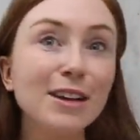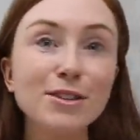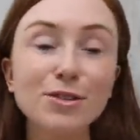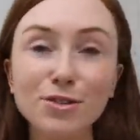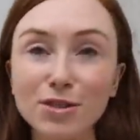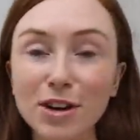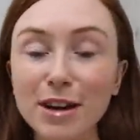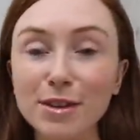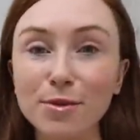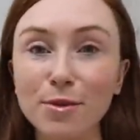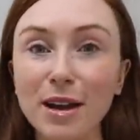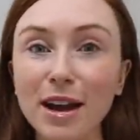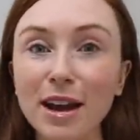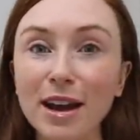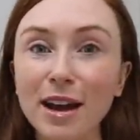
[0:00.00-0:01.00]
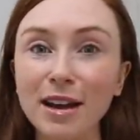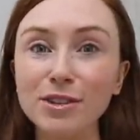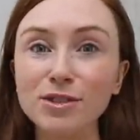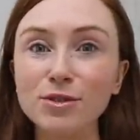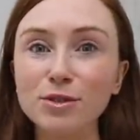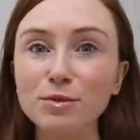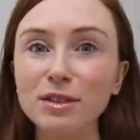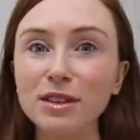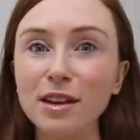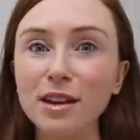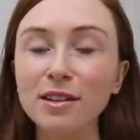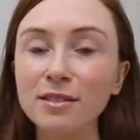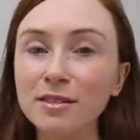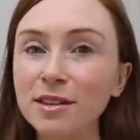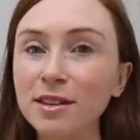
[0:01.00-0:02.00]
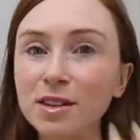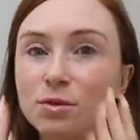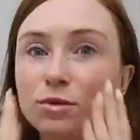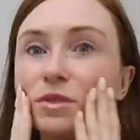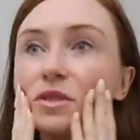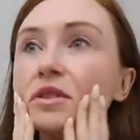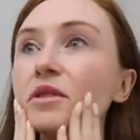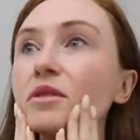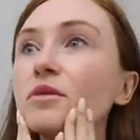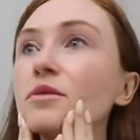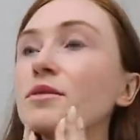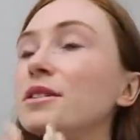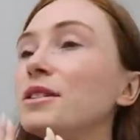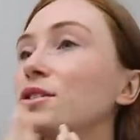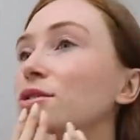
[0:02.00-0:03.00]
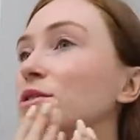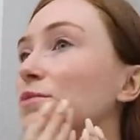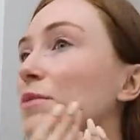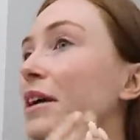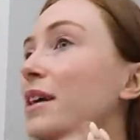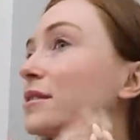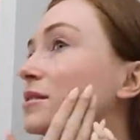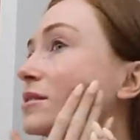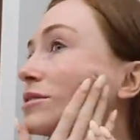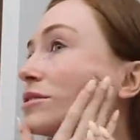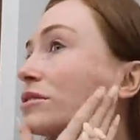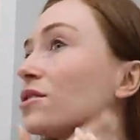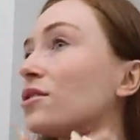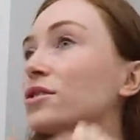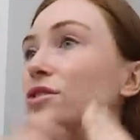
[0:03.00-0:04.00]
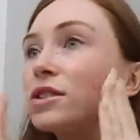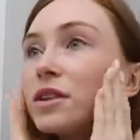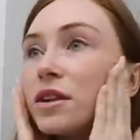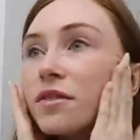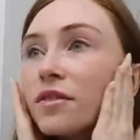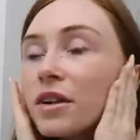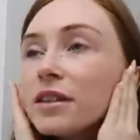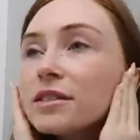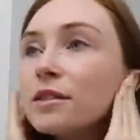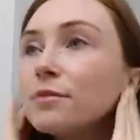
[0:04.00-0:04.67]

straight away, and just with like continuous use, it just makes such a difference.